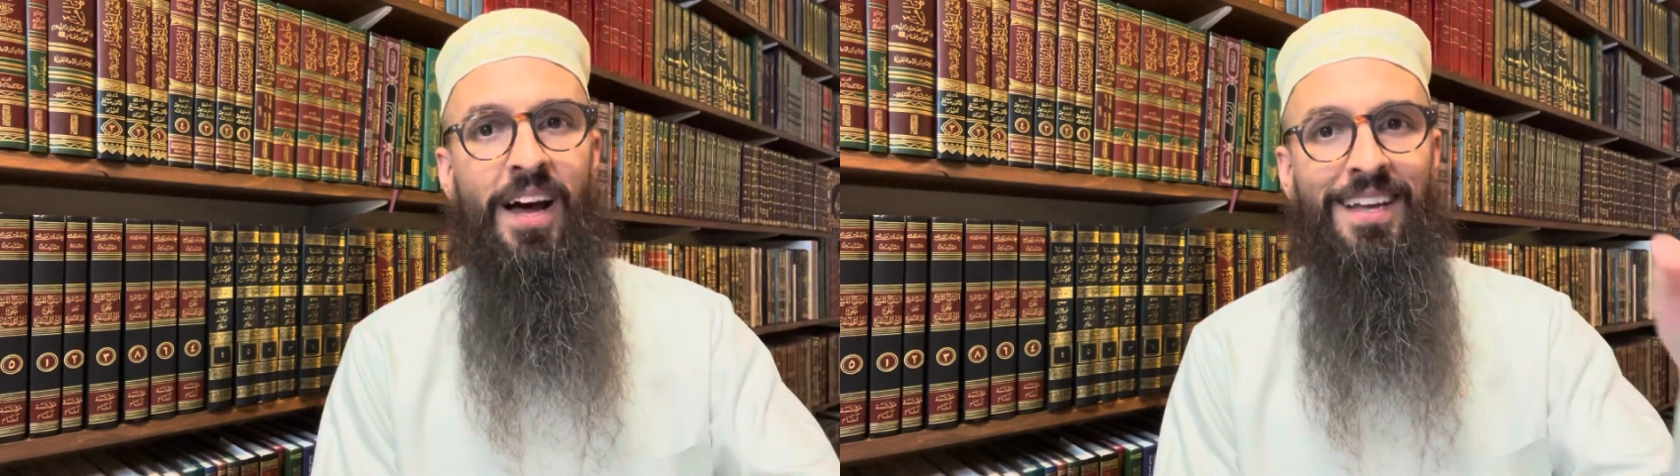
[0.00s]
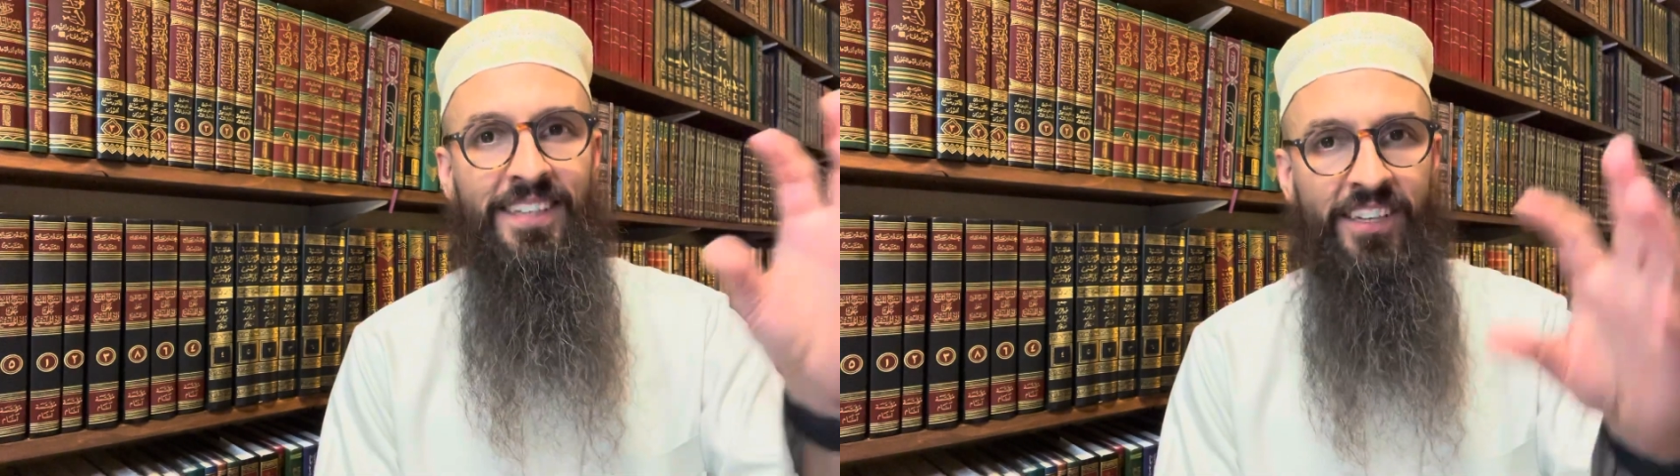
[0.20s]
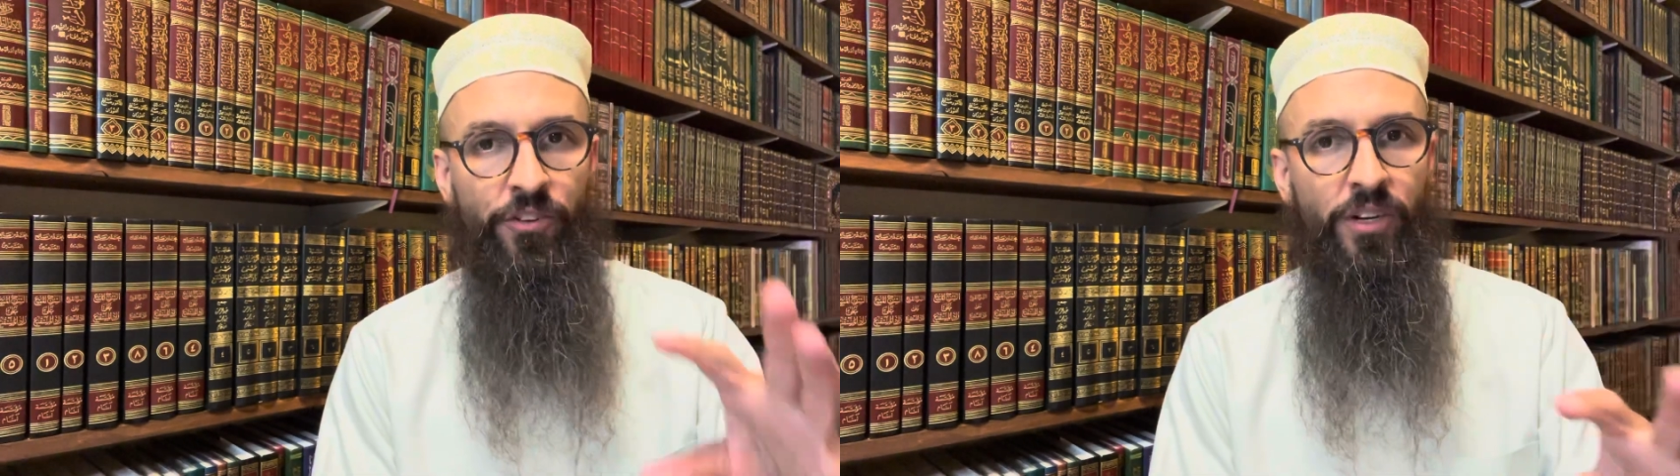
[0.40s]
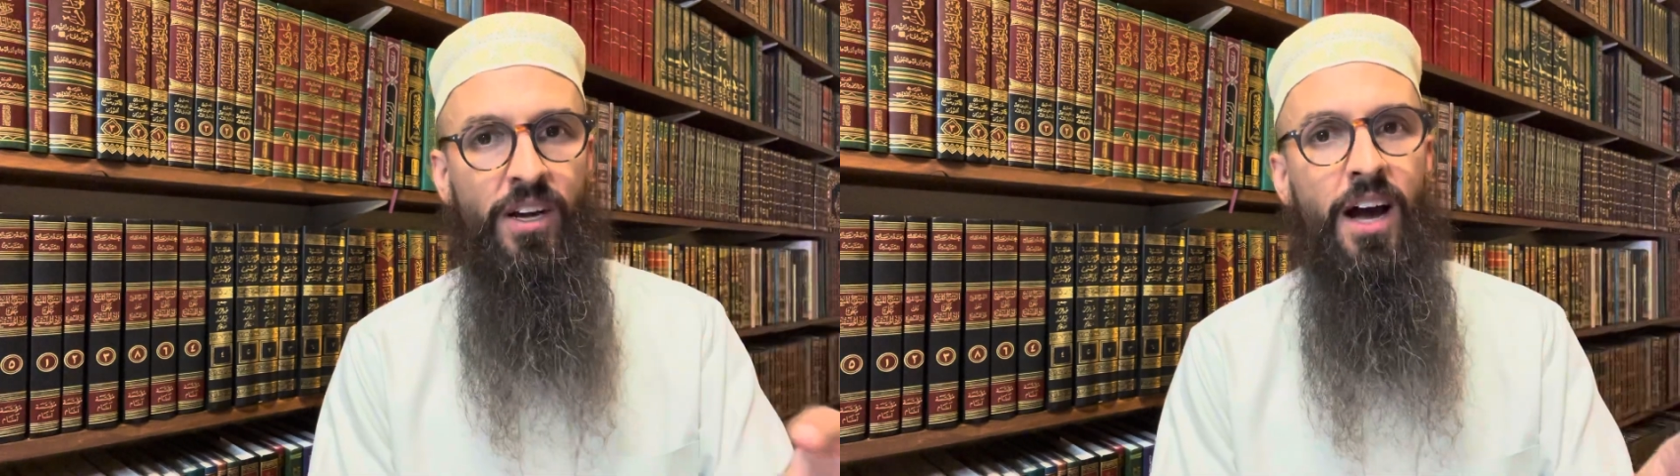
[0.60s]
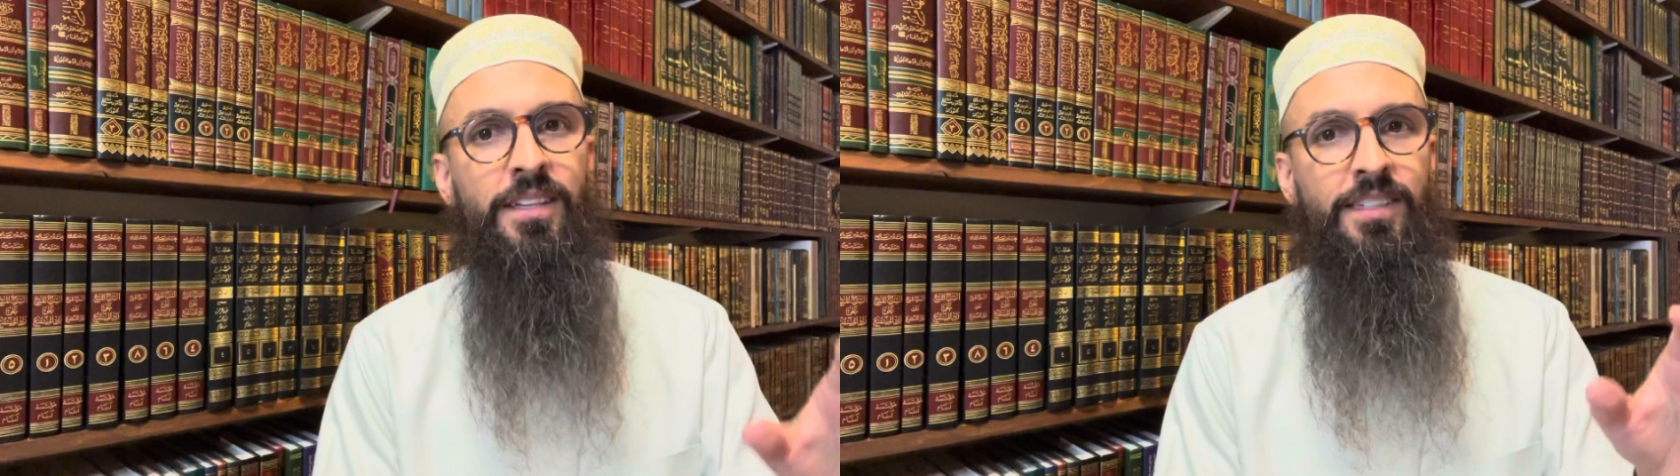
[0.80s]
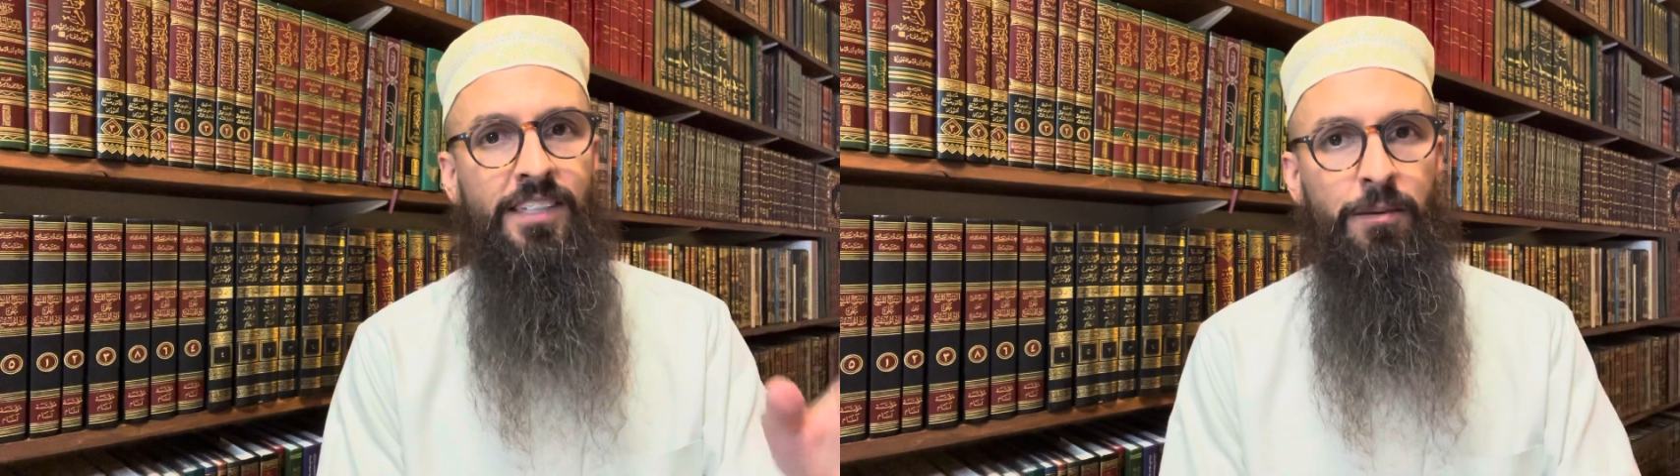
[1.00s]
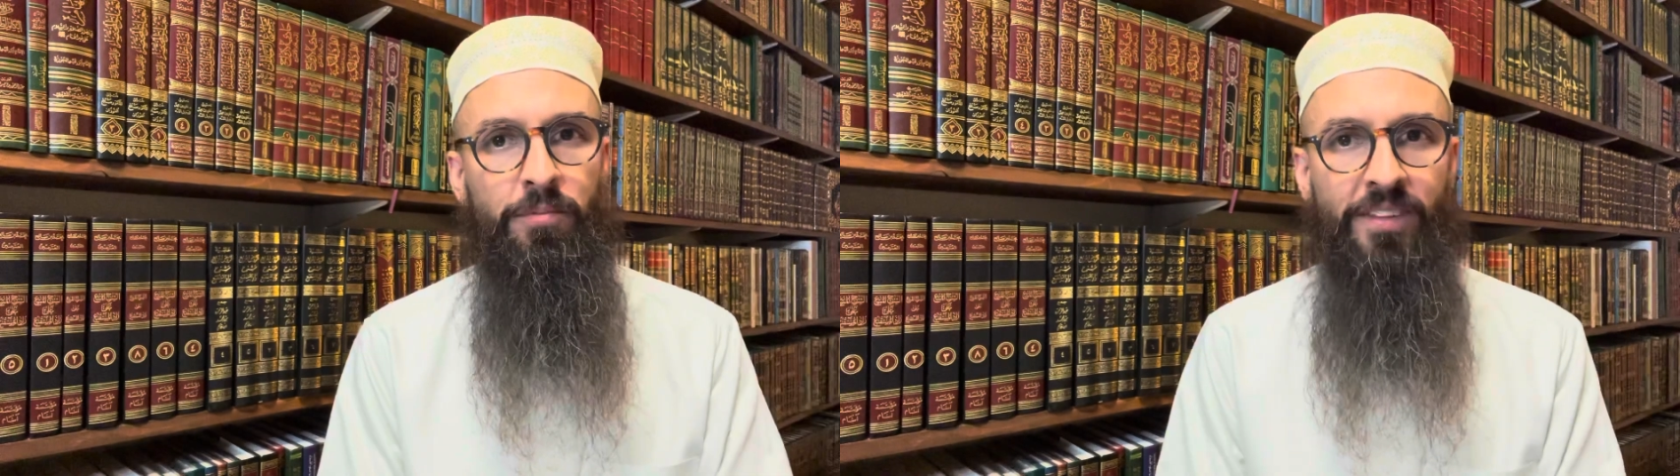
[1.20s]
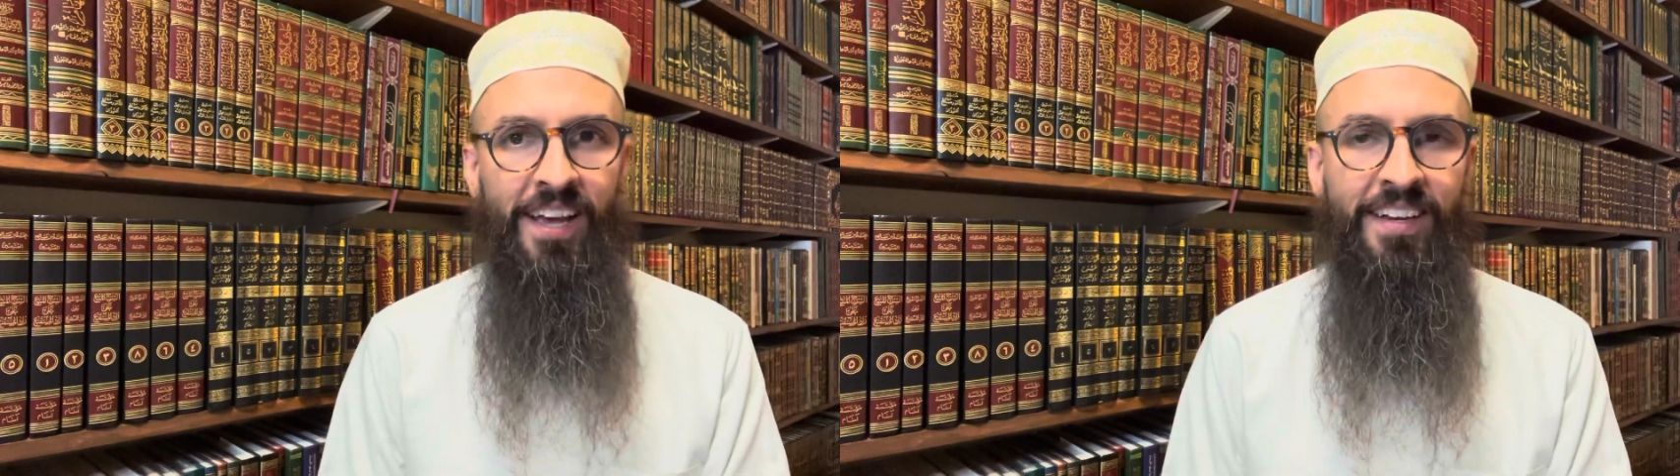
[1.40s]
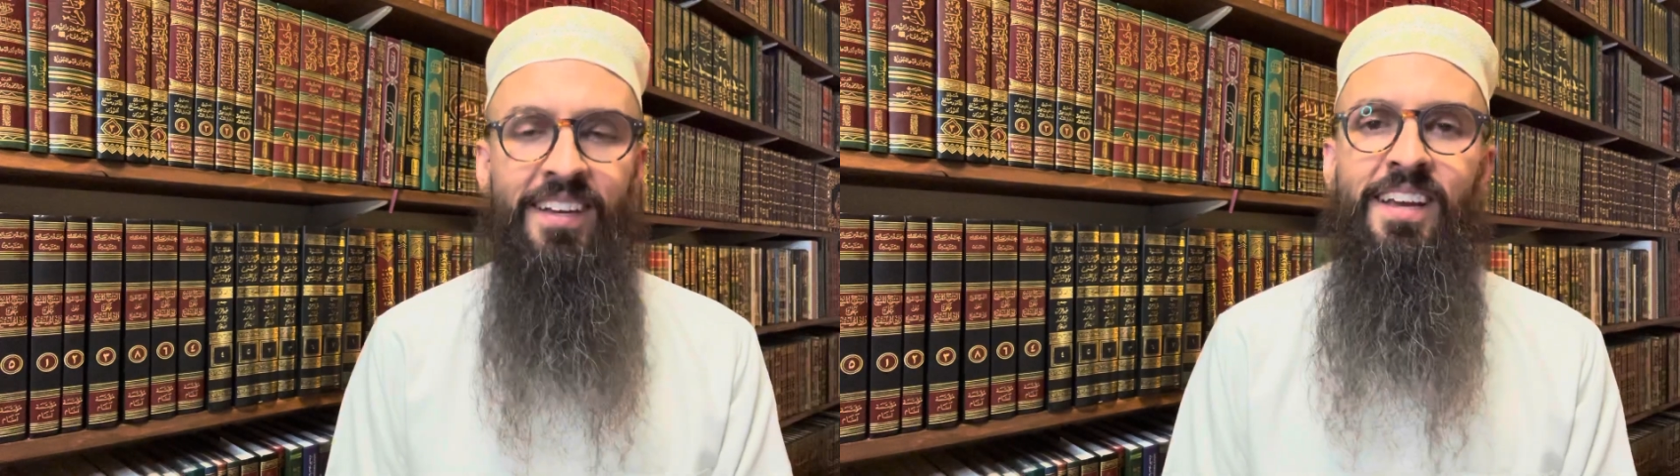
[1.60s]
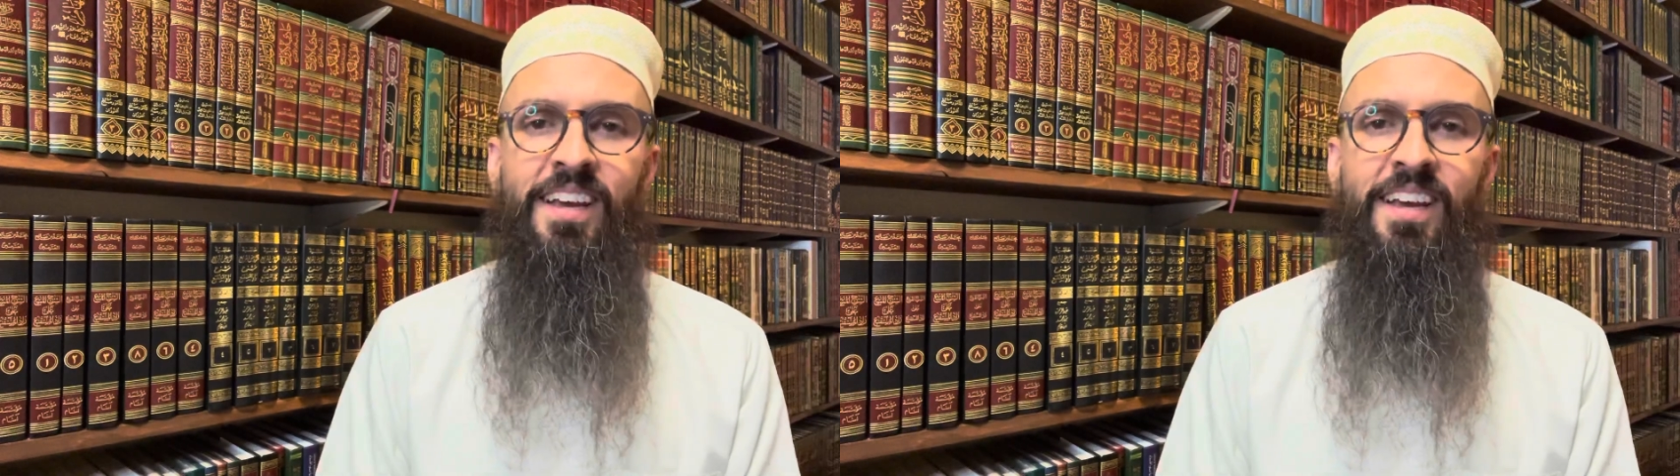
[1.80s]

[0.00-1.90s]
idea or concept that